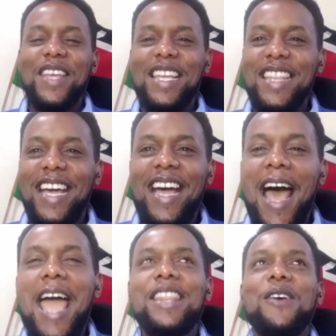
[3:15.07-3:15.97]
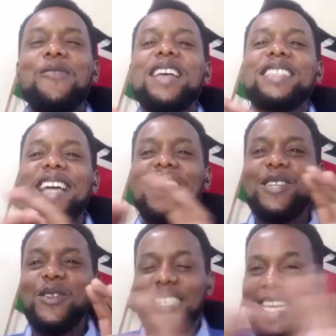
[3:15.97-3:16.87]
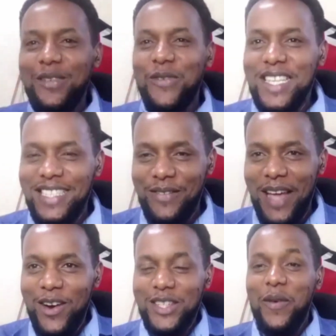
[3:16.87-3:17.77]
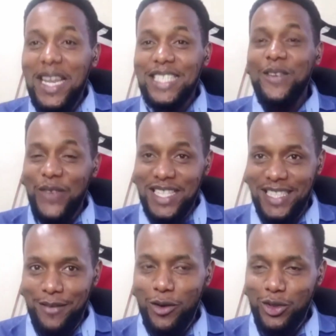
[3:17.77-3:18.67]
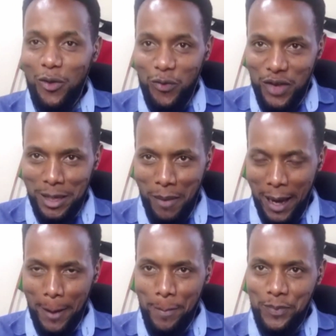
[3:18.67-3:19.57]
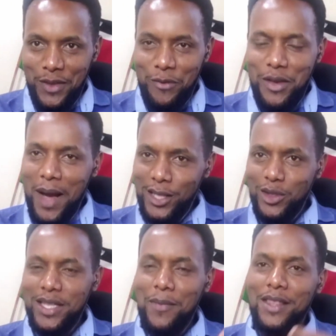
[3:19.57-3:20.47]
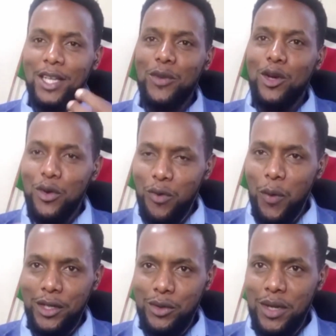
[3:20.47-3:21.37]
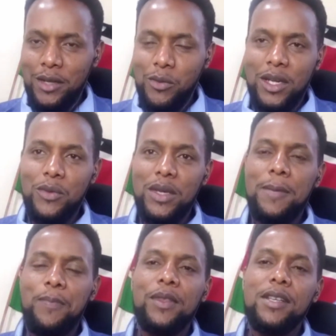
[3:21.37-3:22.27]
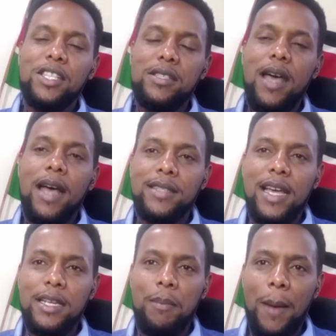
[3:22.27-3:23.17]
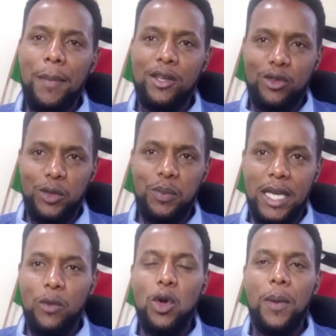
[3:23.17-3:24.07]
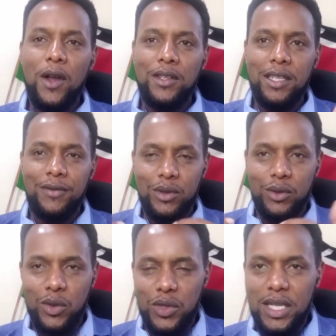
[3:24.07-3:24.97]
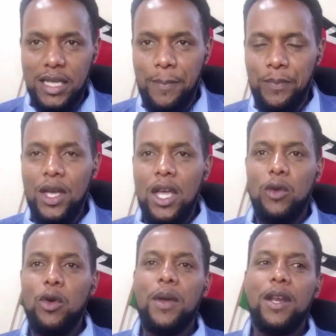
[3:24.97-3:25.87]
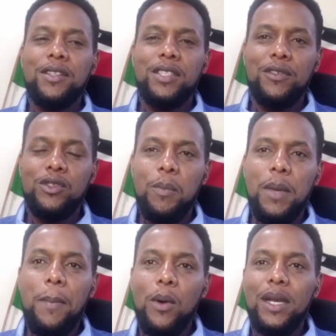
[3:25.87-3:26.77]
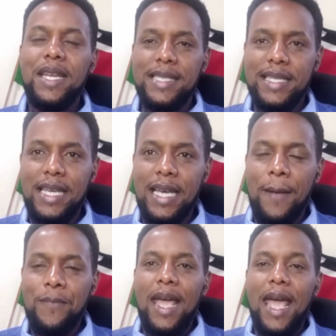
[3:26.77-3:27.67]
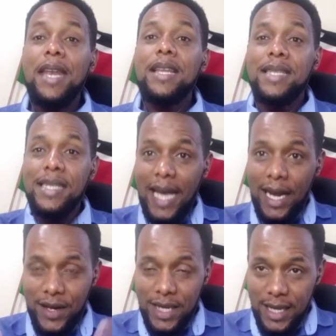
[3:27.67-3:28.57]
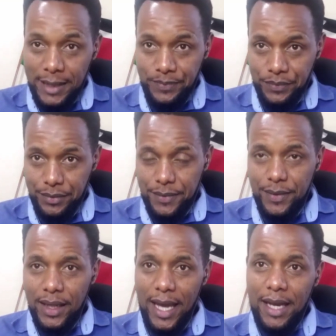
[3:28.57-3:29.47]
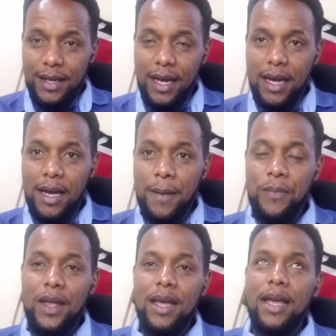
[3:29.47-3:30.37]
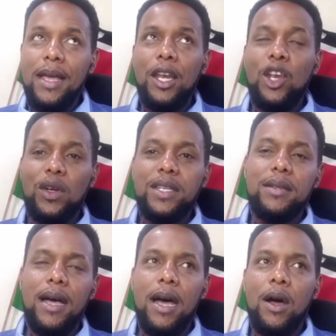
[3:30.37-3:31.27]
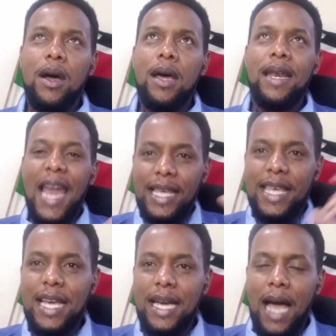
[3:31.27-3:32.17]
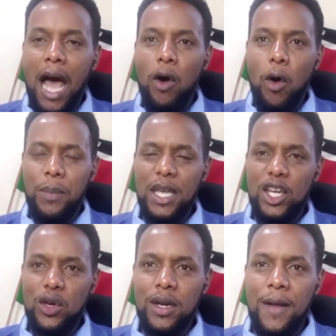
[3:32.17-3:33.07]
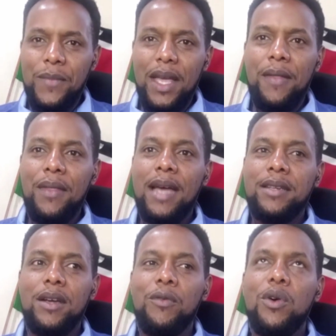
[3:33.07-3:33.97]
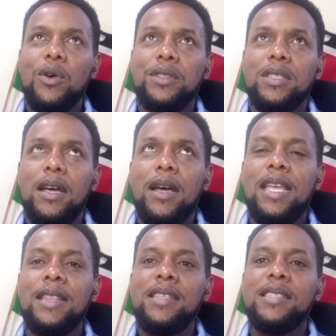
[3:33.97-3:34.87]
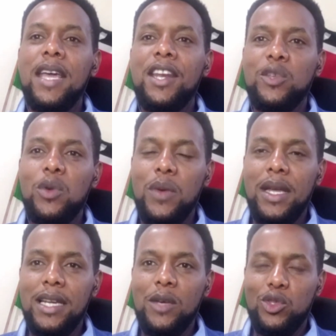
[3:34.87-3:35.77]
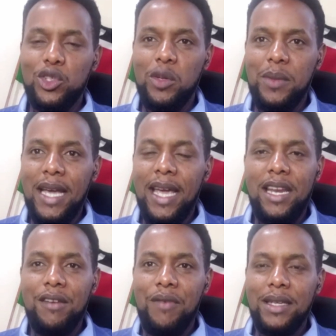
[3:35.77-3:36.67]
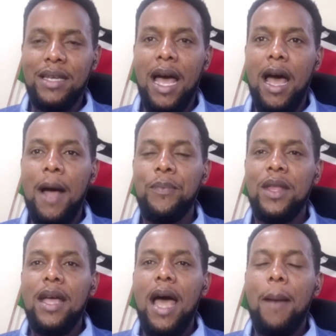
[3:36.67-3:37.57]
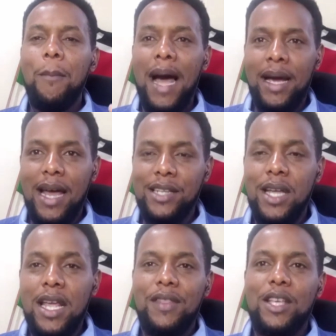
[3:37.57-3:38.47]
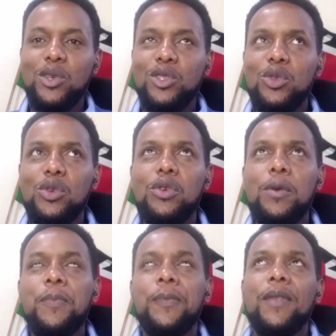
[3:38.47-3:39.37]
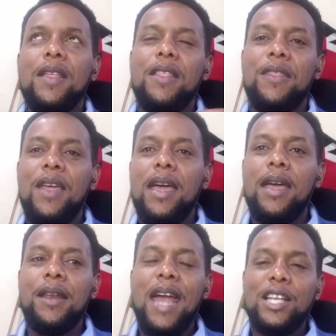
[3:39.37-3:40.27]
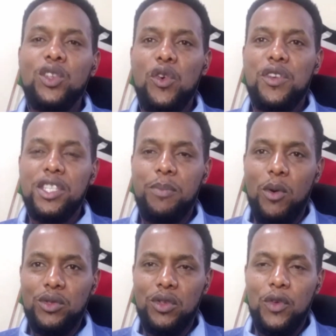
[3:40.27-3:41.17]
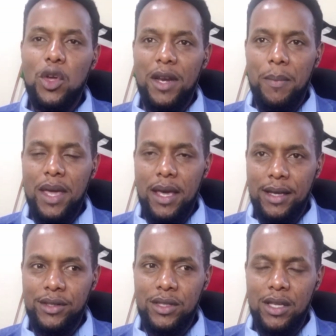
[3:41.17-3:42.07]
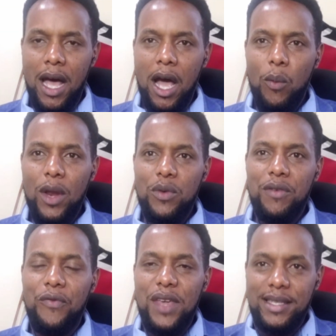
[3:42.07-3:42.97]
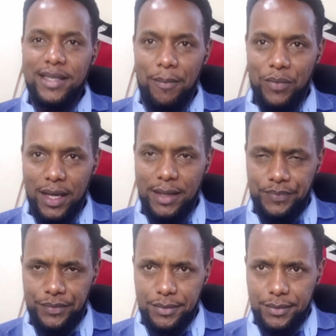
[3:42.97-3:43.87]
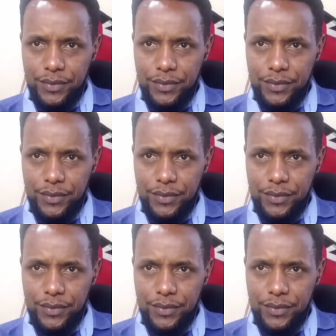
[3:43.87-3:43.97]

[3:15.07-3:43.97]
In the car, and the first thing I did was get defensive. I got quite defensive because of feedback. Feedback is not something that we look forward to, and when we stand in public to speak, we open ourselves to scrutiny, we open ourselves to people listening and disagreeing, and not liking our opinion, and that, of course, in this day and age when we are dealing with social media, can invite a backlash. There's also the natural response of human beings when we fear something,